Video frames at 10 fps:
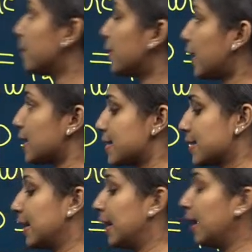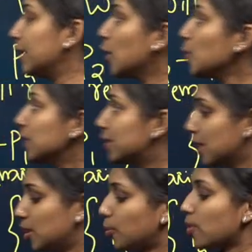Right. Now the
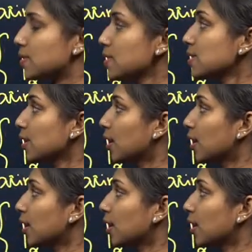third process,